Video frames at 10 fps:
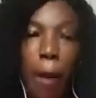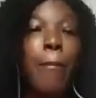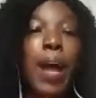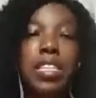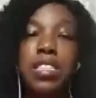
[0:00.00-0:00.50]

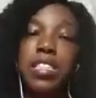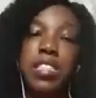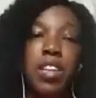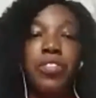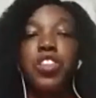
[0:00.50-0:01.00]
Mindset is
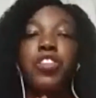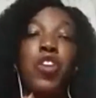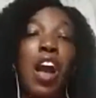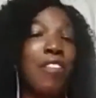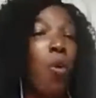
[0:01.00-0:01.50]
everything. If
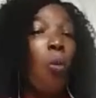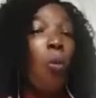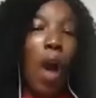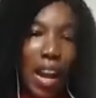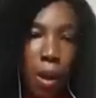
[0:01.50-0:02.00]
you have a
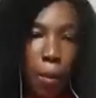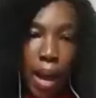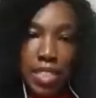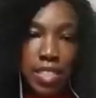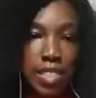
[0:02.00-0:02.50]
whack
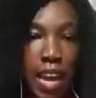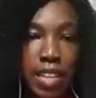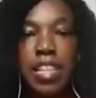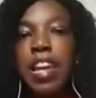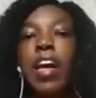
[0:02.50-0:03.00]
mindset,
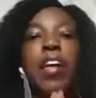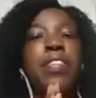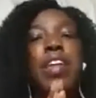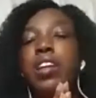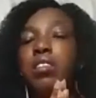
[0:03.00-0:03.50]

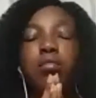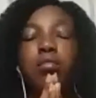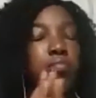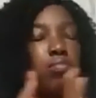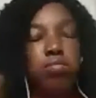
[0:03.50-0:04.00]
then
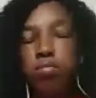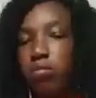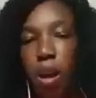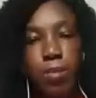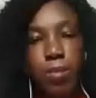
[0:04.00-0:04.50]

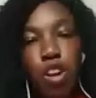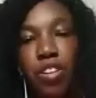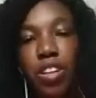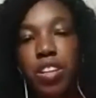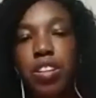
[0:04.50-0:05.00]
I'm
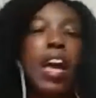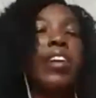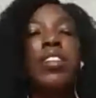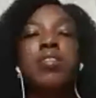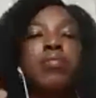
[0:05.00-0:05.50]
sorry, like,